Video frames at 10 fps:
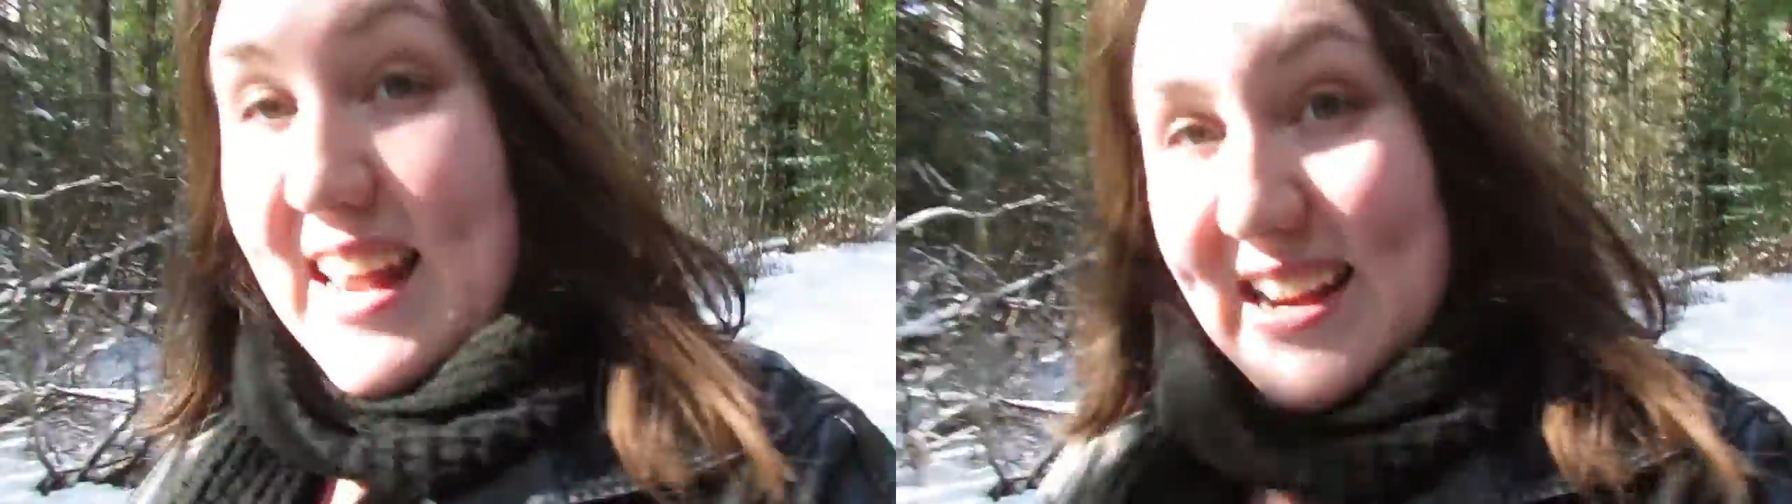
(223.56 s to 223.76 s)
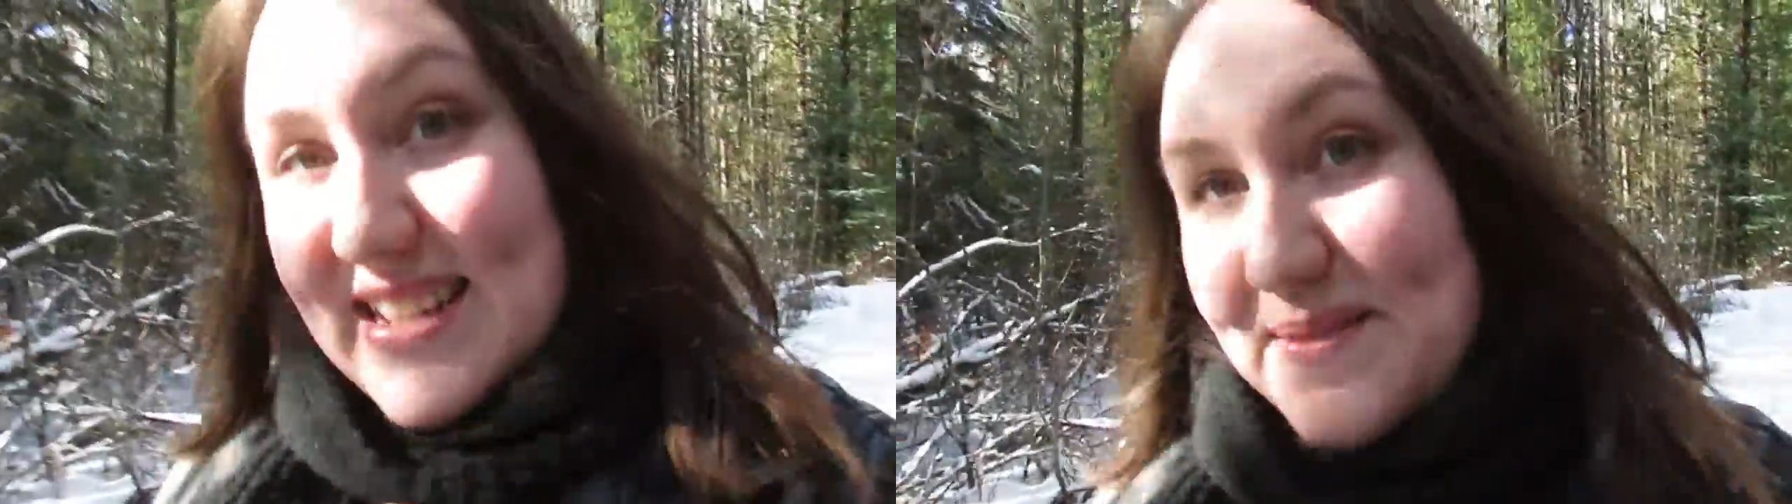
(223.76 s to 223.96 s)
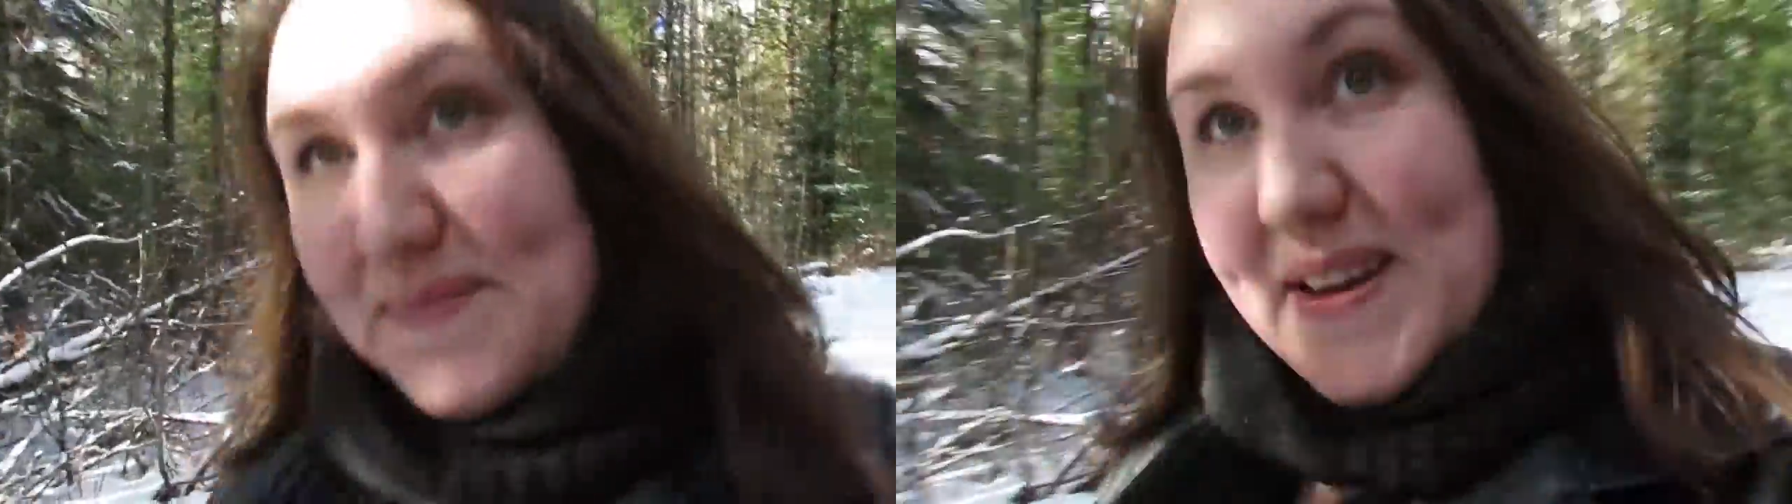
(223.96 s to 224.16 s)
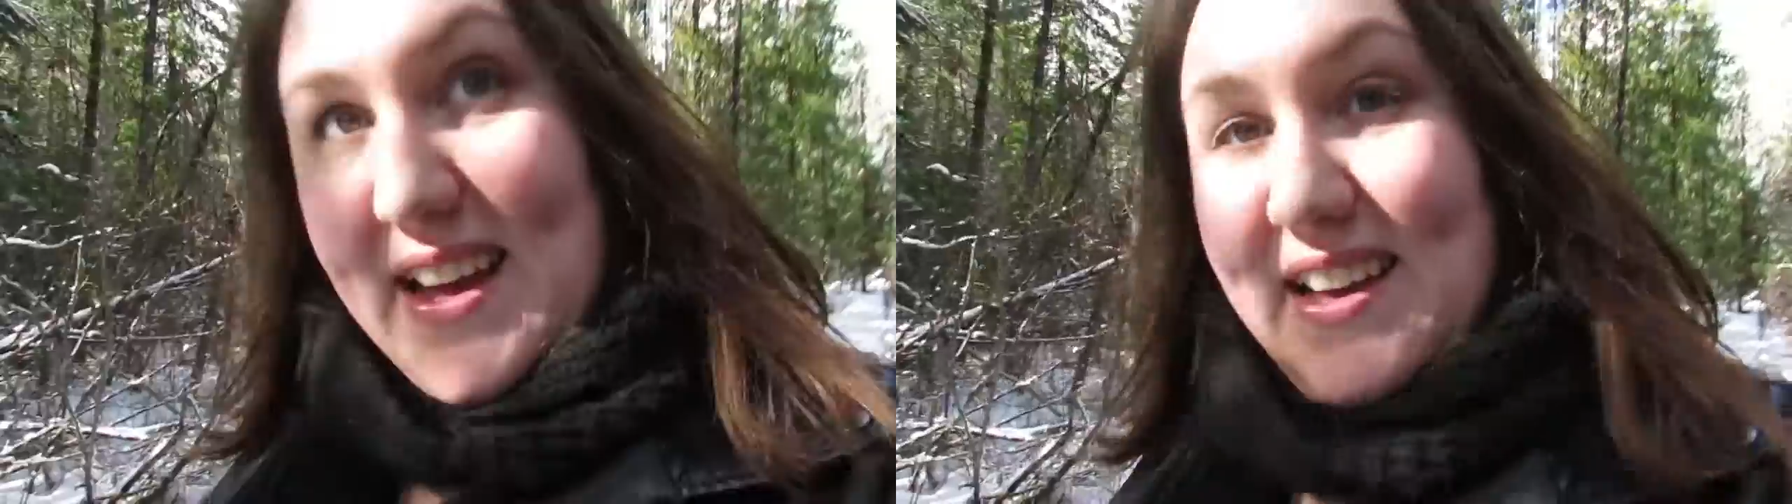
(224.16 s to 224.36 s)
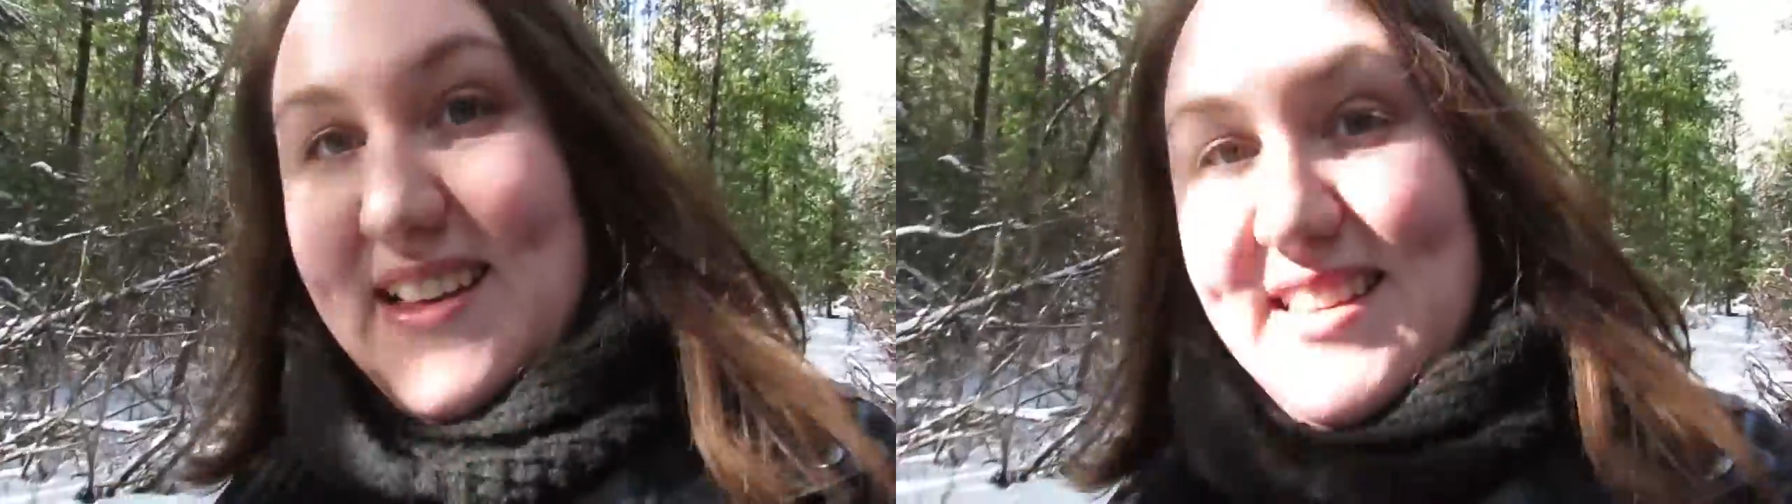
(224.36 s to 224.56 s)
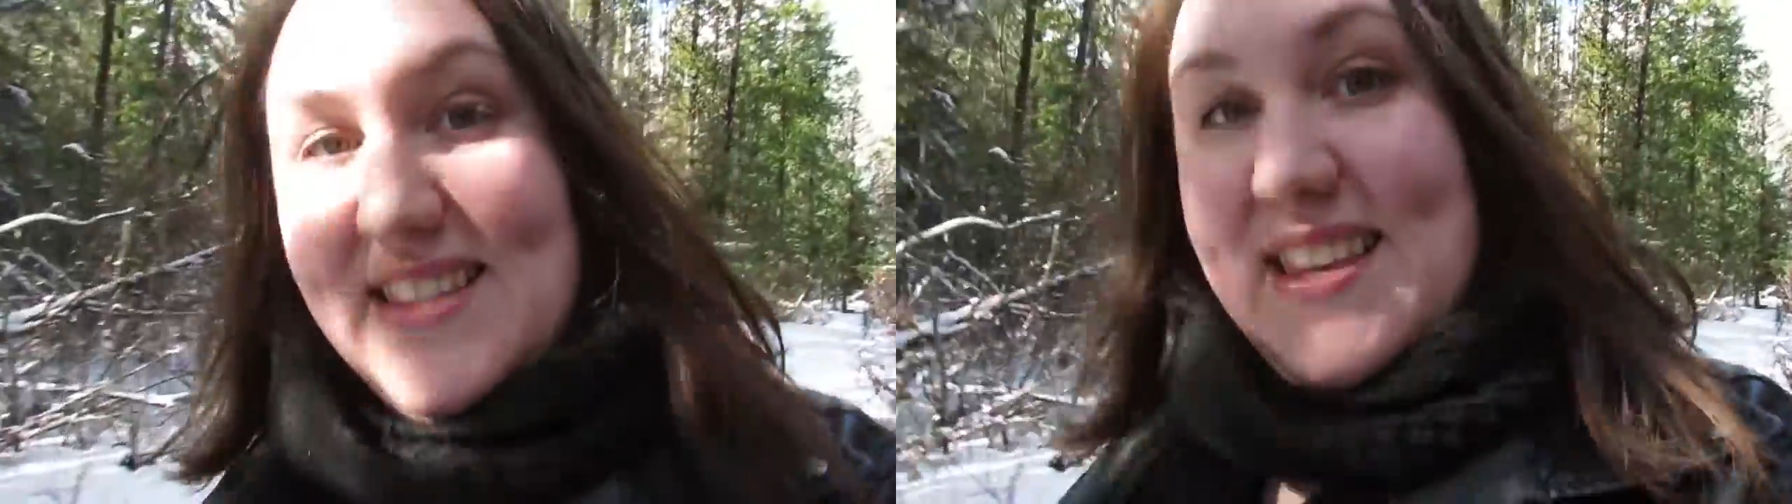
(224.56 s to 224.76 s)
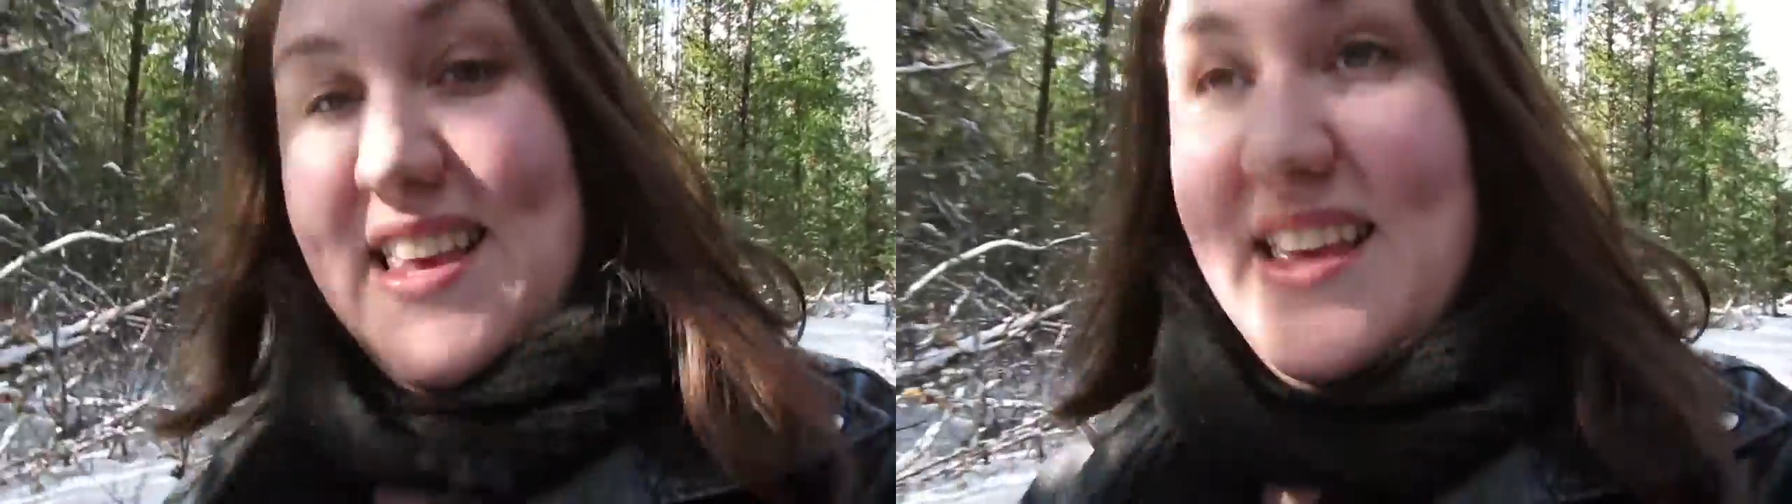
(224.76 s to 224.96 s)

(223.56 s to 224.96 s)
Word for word: liked it because